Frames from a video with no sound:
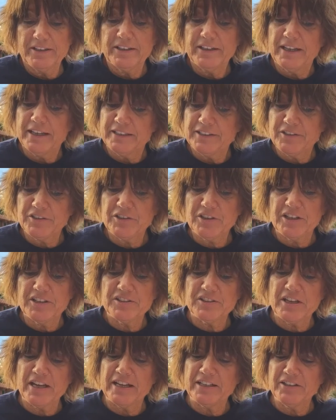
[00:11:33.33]
It
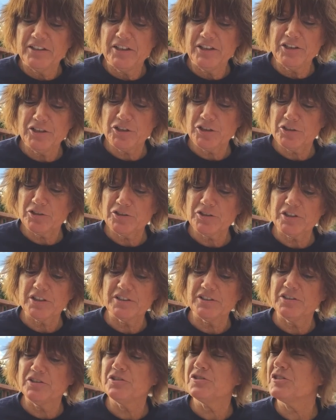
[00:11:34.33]
says, "And he shall
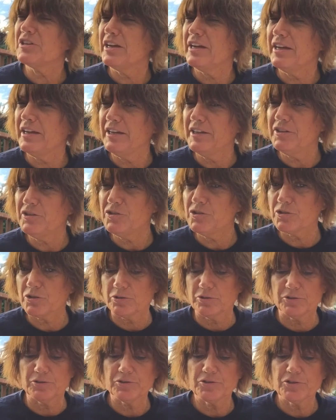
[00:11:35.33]
send his
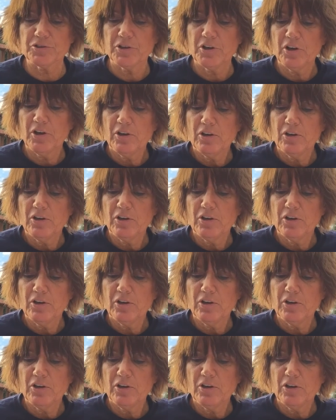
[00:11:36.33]
angels